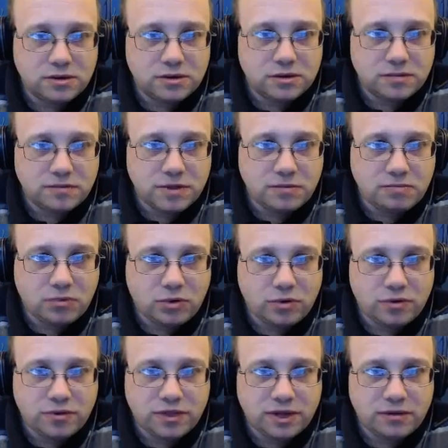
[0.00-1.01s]
the
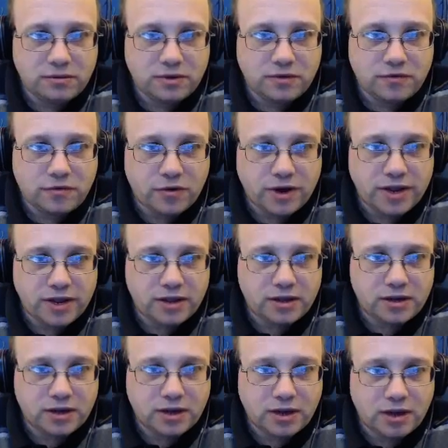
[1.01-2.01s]
important thing with freight
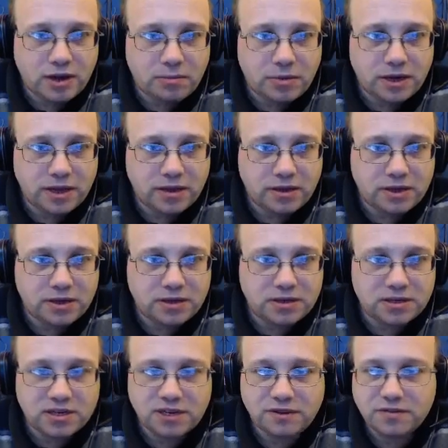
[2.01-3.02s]
and coupling is
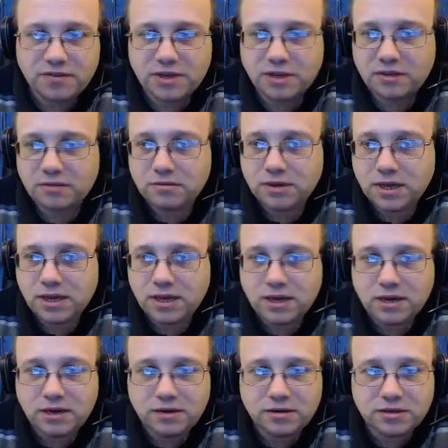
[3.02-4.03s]
safety.
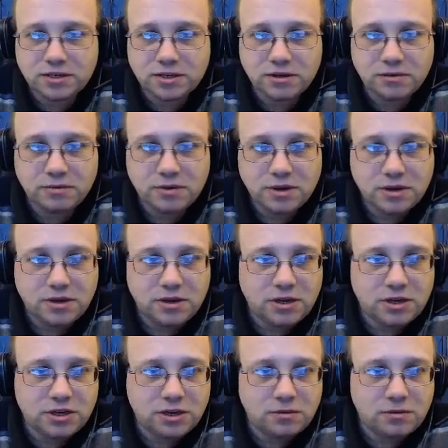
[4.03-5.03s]
And so
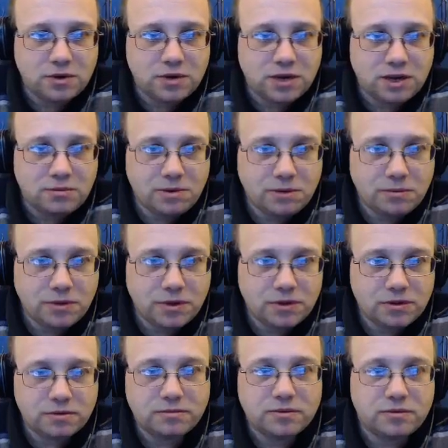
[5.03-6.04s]
you don't want to come up with
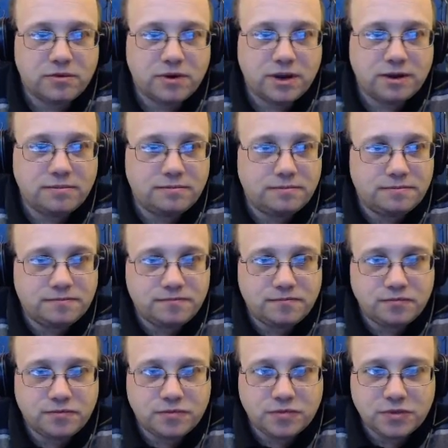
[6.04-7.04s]
a
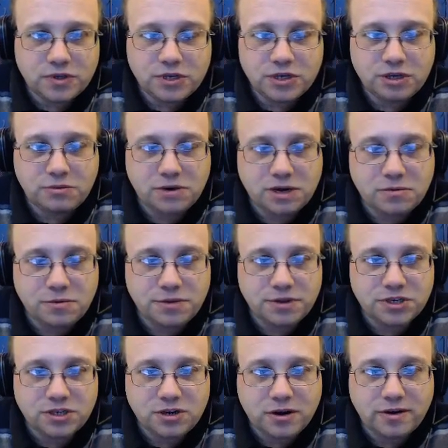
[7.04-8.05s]

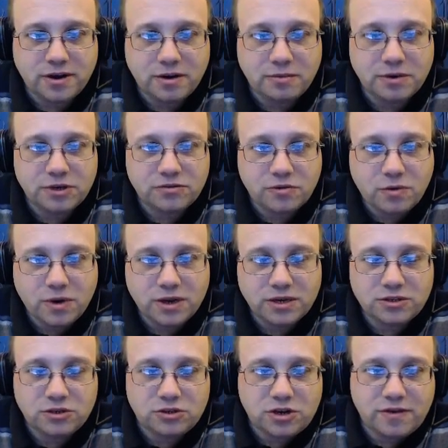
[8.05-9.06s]
scenario which requires
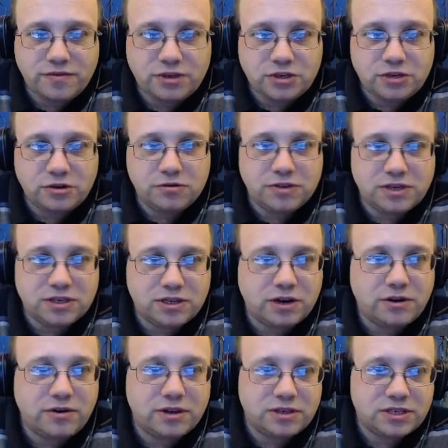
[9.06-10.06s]
the driver to do things that
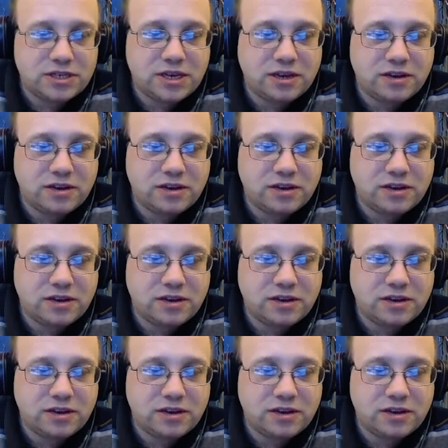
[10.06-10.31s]
are unsafe.